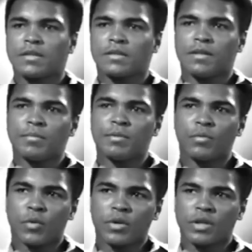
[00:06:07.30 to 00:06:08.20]
Yes, I've
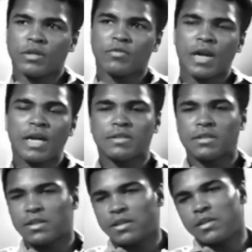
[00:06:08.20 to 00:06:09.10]
been working
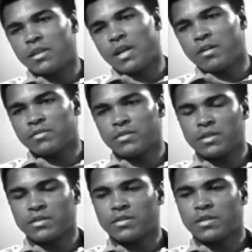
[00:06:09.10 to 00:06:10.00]
constantly now
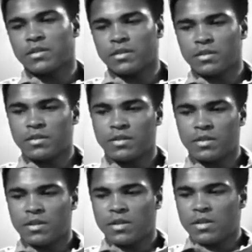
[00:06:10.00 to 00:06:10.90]
since
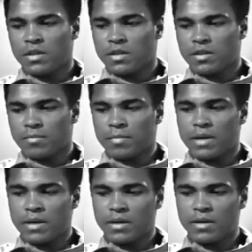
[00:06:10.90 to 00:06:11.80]

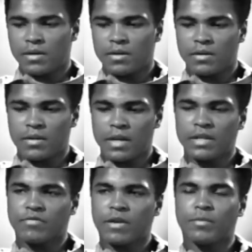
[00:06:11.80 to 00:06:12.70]
my
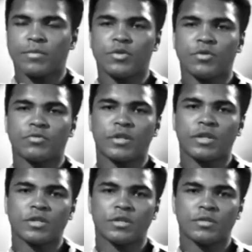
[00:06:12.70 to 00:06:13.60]
last fight with Joe
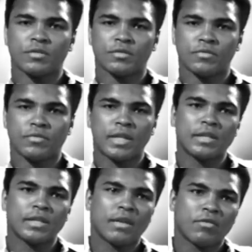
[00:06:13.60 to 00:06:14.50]
Frazier,
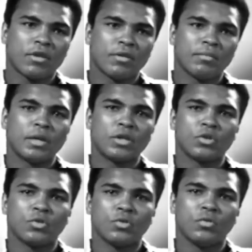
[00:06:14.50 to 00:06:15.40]
fighting every other month or
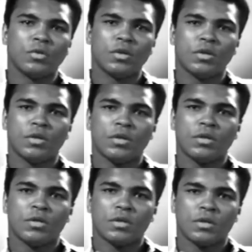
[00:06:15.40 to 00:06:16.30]
two.
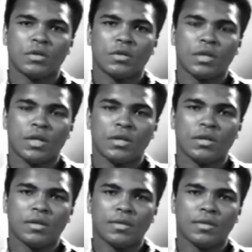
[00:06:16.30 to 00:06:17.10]
And